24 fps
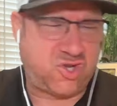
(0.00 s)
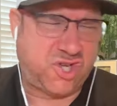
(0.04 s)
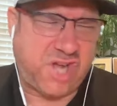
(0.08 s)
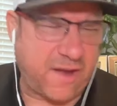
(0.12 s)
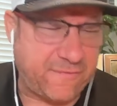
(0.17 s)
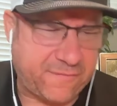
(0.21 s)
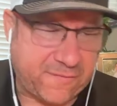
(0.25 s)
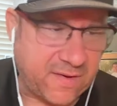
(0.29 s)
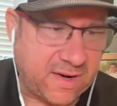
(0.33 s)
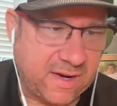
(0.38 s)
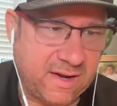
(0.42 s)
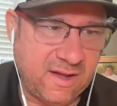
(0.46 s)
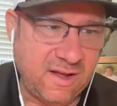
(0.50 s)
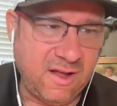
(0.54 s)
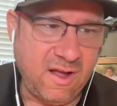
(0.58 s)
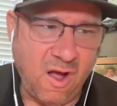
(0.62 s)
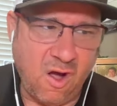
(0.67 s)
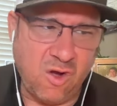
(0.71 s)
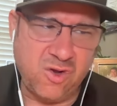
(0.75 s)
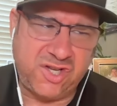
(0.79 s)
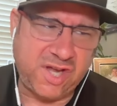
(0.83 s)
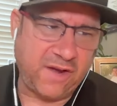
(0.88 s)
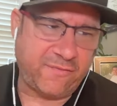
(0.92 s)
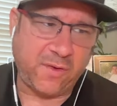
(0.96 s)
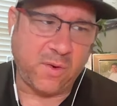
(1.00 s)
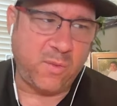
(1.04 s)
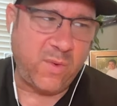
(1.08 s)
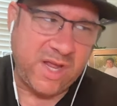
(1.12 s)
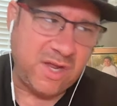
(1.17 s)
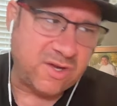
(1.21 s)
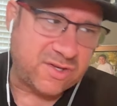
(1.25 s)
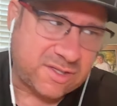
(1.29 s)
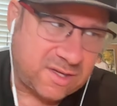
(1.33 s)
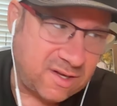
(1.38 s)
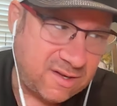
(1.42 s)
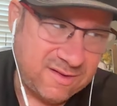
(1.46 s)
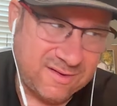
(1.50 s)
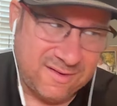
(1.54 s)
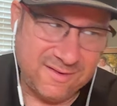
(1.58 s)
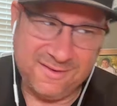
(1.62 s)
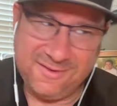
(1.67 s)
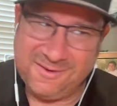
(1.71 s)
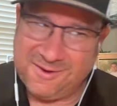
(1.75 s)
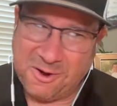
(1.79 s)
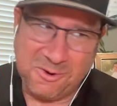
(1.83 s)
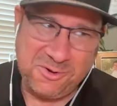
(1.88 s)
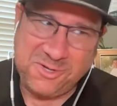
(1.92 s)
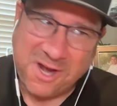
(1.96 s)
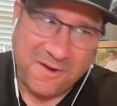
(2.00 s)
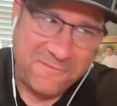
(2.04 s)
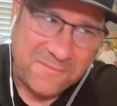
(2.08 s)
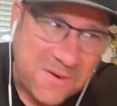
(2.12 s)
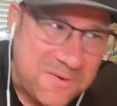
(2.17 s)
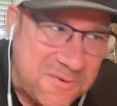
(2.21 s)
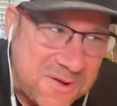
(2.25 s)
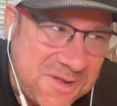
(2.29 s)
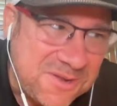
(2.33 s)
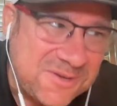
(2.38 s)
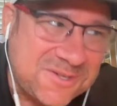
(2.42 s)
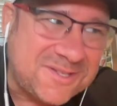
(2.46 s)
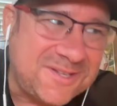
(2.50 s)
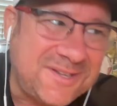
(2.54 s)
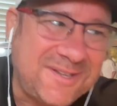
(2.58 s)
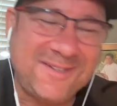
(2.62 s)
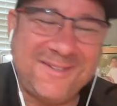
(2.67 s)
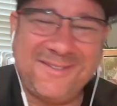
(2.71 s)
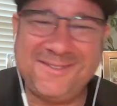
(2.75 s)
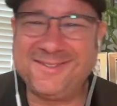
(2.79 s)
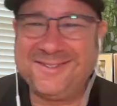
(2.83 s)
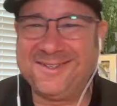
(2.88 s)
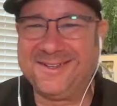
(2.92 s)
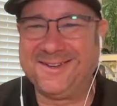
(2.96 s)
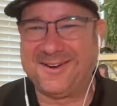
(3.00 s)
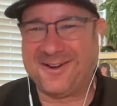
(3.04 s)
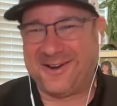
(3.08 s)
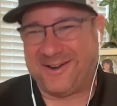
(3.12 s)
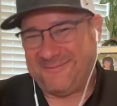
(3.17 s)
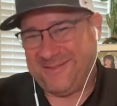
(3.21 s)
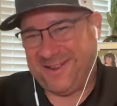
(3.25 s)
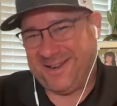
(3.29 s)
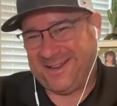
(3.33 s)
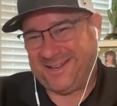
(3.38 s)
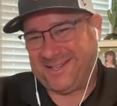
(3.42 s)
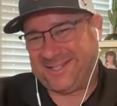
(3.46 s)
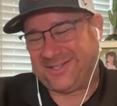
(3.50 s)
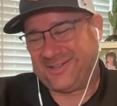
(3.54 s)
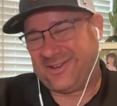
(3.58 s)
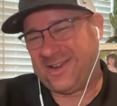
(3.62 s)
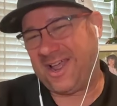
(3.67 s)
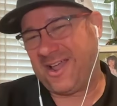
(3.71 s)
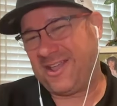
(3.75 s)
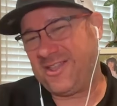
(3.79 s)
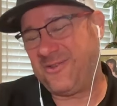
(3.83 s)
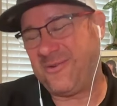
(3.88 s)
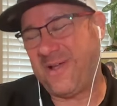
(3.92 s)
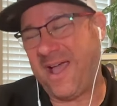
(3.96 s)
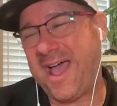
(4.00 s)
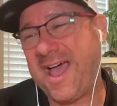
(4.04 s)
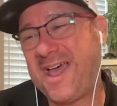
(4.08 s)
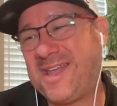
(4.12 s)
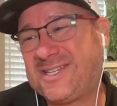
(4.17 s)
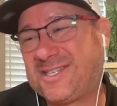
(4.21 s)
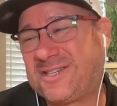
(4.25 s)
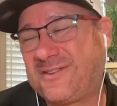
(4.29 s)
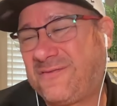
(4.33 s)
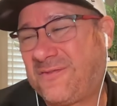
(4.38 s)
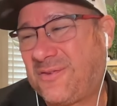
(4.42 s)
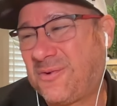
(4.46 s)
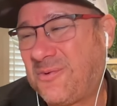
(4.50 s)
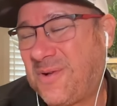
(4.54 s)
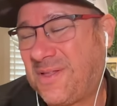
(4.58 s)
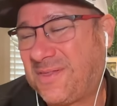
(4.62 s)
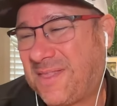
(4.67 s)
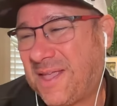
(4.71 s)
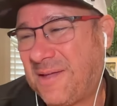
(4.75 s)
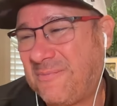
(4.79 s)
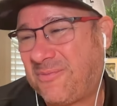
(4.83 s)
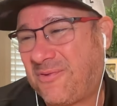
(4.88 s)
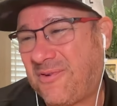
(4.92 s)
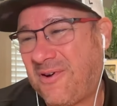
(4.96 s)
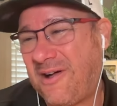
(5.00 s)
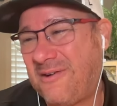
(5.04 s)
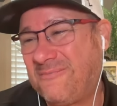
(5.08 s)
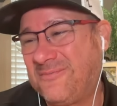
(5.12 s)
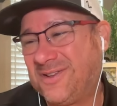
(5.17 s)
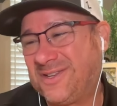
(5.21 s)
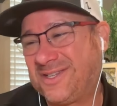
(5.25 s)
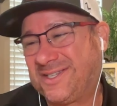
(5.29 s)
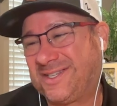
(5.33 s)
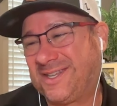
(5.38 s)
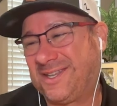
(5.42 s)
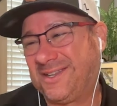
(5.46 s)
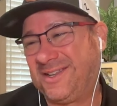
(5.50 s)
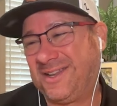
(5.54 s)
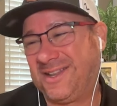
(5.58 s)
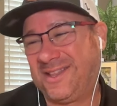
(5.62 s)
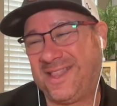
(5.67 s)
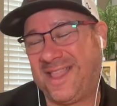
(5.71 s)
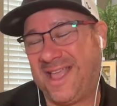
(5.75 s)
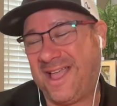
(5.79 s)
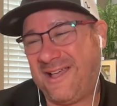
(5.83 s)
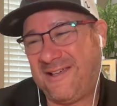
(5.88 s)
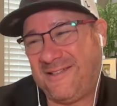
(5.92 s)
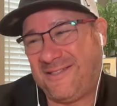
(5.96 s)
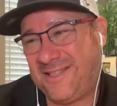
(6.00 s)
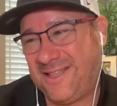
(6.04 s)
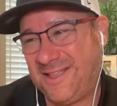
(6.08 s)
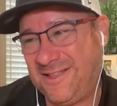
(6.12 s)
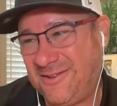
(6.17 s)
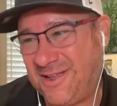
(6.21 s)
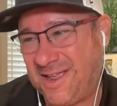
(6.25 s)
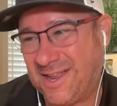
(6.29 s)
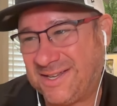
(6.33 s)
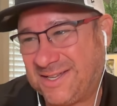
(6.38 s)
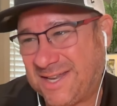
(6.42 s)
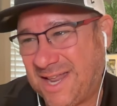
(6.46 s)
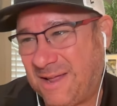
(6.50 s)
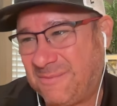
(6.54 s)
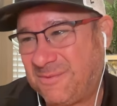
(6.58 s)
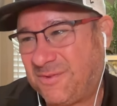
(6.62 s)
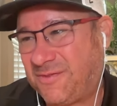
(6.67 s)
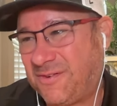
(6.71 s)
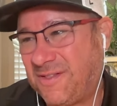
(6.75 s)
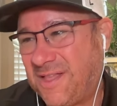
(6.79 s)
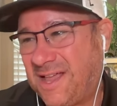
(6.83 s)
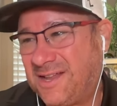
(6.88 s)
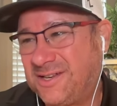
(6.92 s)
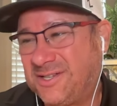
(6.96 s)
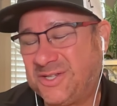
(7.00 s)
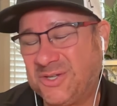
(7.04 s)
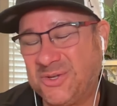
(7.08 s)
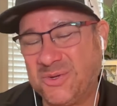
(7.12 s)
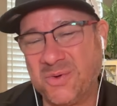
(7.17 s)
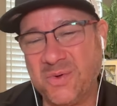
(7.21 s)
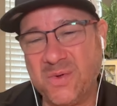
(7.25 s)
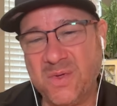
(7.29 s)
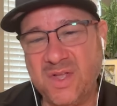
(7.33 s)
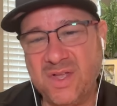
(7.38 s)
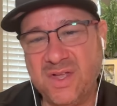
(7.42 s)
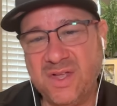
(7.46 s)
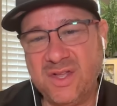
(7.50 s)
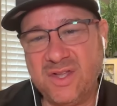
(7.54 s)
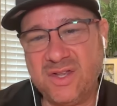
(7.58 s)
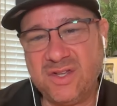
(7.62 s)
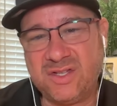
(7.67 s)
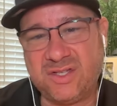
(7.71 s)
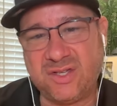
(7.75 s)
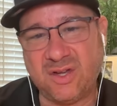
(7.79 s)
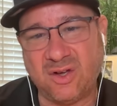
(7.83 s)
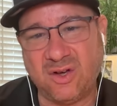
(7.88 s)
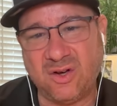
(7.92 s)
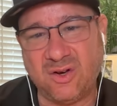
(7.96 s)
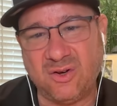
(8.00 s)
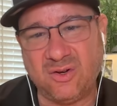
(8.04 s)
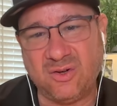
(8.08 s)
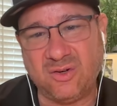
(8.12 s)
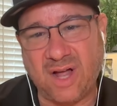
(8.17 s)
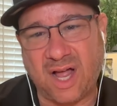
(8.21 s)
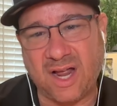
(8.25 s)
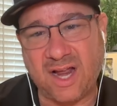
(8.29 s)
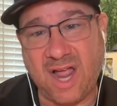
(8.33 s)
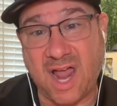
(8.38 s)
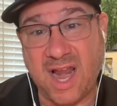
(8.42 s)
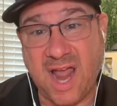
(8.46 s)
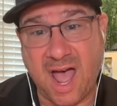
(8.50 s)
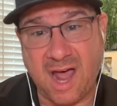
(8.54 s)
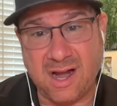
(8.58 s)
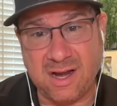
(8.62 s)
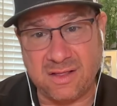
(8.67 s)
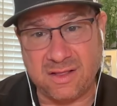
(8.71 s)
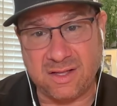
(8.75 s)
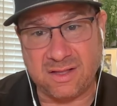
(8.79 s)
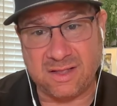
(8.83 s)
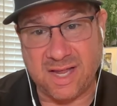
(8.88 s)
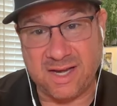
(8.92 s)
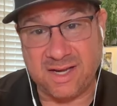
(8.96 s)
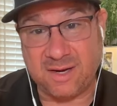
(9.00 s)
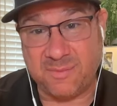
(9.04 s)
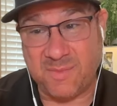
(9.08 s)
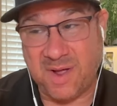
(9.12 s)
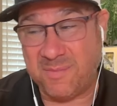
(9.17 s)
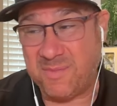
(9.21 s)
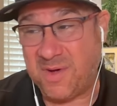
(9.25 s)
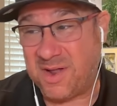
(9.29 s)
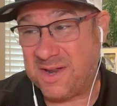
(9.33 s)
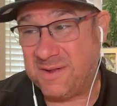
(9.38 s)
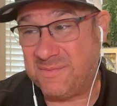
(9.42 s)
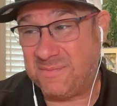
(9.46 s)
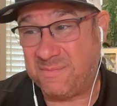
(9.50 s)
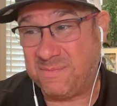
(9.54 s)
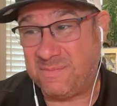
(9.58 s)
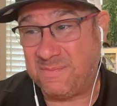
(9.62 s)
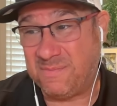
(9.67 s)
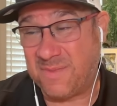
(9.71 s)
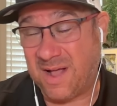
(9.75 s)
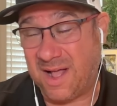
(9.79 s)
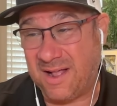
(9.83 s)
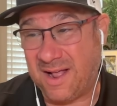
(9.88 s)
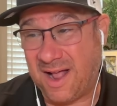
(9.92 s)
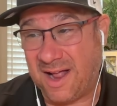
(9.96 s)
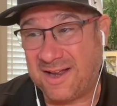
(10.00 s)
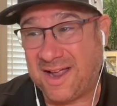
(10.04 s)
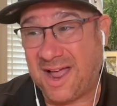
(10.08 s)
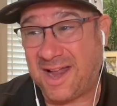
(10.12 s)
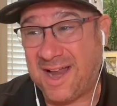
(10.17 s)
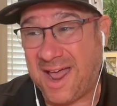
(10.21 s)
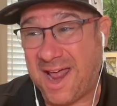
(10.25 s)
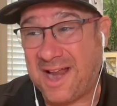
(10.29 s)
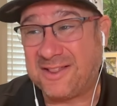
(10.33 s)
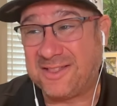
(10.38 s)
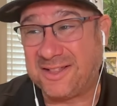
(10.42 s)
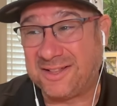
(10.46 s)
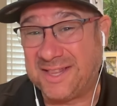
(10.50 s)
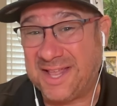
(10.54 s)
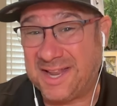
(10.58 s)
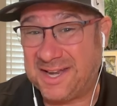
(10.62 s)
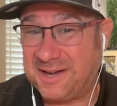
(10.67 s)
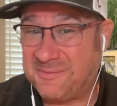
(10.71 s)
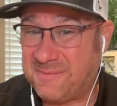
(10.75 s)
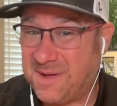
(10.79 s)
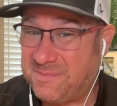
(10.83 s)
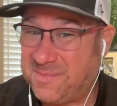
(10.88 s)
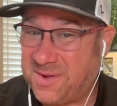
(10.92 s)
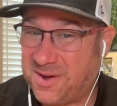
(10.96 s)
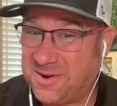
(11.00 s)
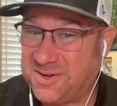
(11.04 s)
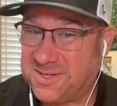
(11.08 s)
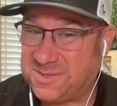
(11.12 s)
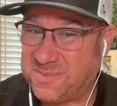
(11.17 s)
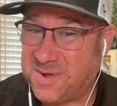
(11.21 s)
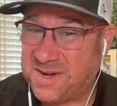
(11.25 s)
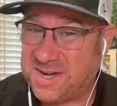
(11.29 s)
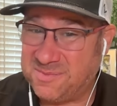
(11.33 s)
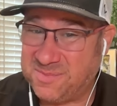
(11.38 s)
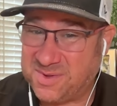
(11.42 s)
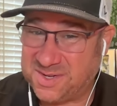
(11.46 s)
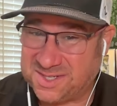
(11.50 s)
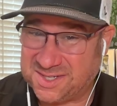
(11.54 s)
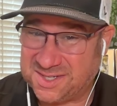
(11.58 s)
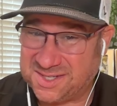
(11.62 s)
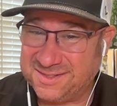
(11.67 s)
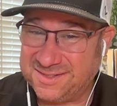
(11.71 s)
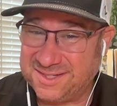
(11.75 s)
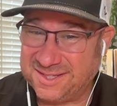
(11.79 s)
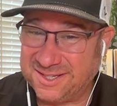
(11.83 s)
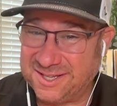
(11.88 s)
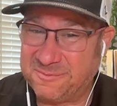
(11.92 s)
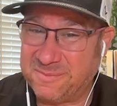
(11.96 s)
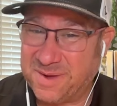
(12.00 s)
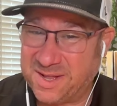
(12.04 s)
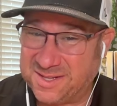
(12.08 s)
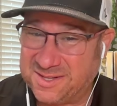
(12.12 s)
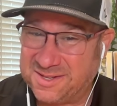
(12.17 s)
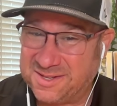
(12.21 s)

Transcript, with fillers: Jeffrey, we used to, you know what I mean? And so now you ask for what they promised, and you get damned for that too. So I got out of the lending my money. I got out of the lending my parents' money business in my